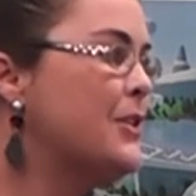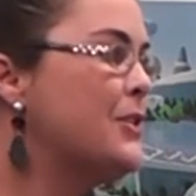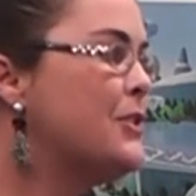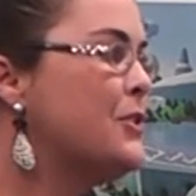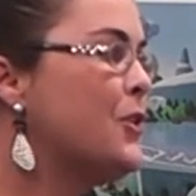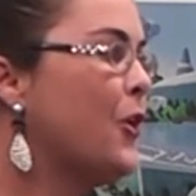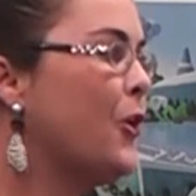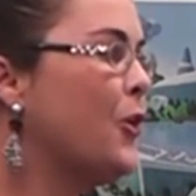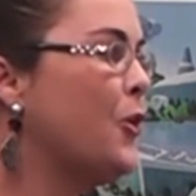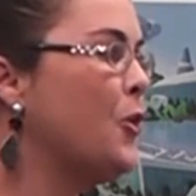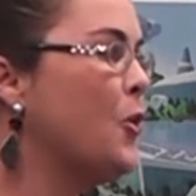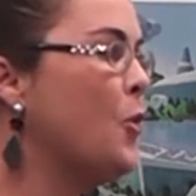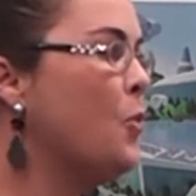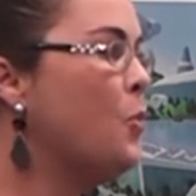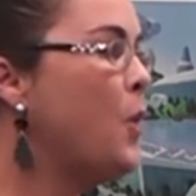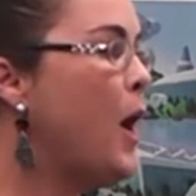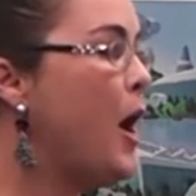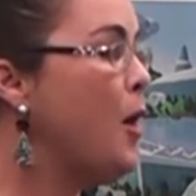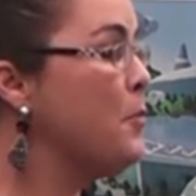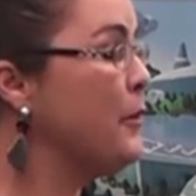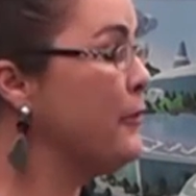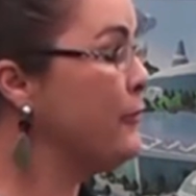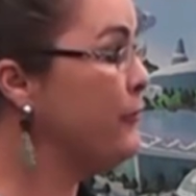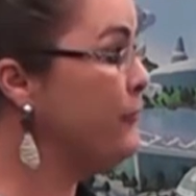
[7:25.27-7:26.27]
So
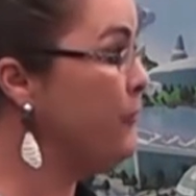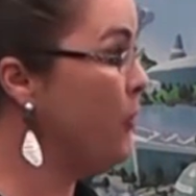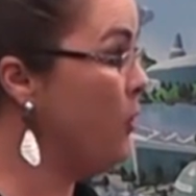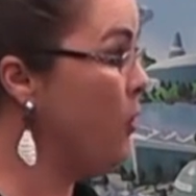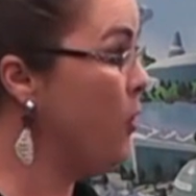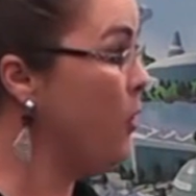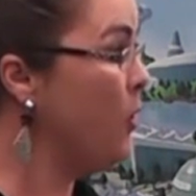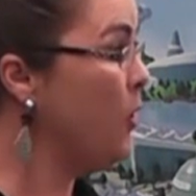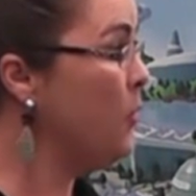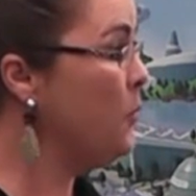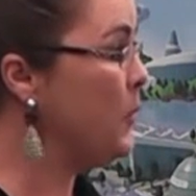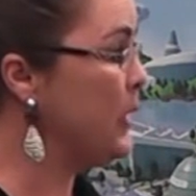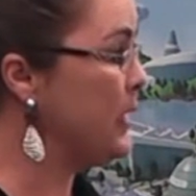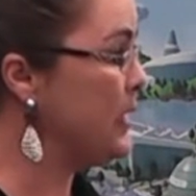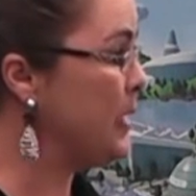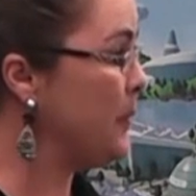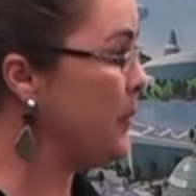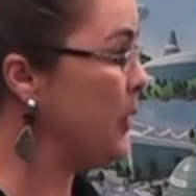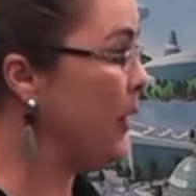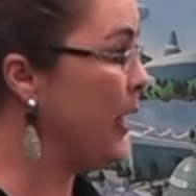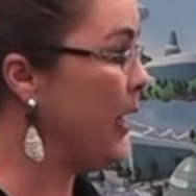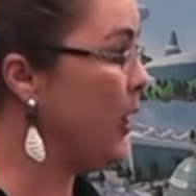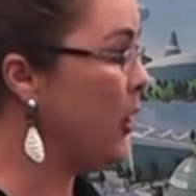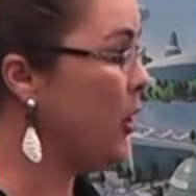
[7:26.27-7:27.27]
while before with
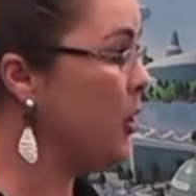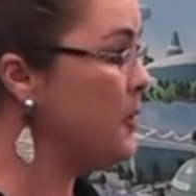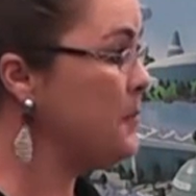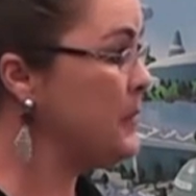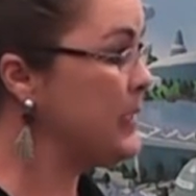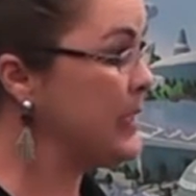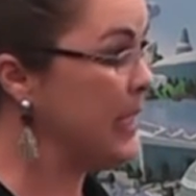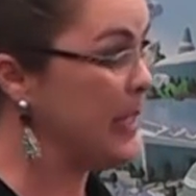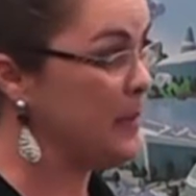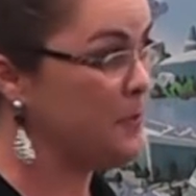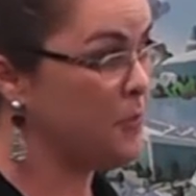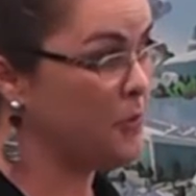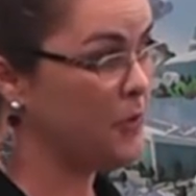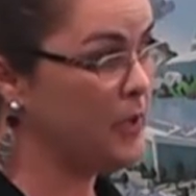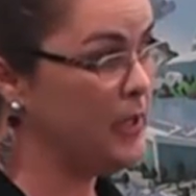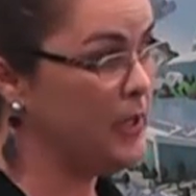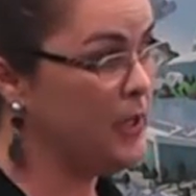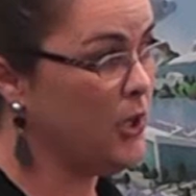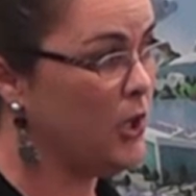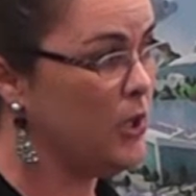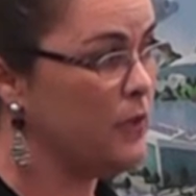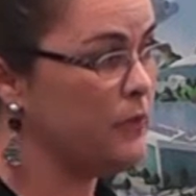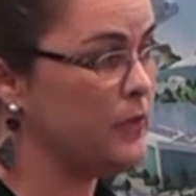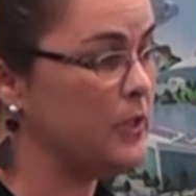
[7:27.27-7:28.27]
WA Homestay
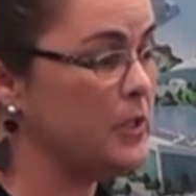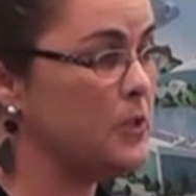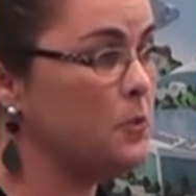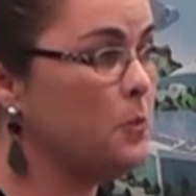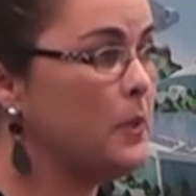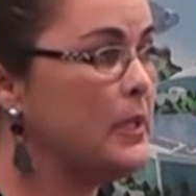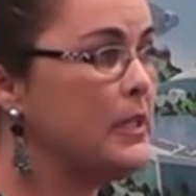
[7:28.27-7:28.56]
pre-COVID,